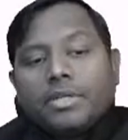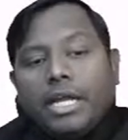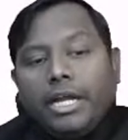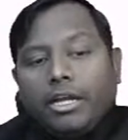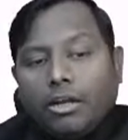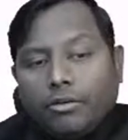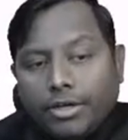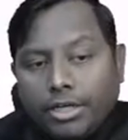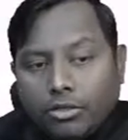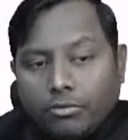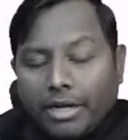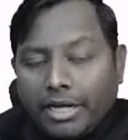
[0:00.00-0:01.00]
Interleukin
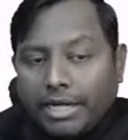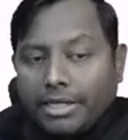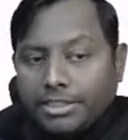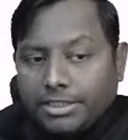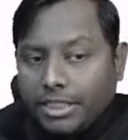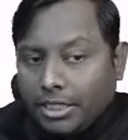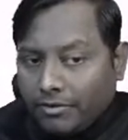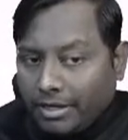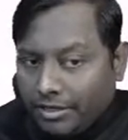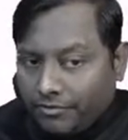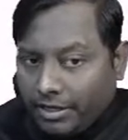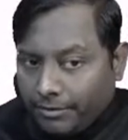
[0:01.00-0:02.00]
2 and
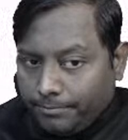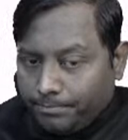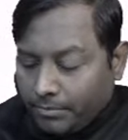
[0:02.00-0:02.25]
anti-CD25.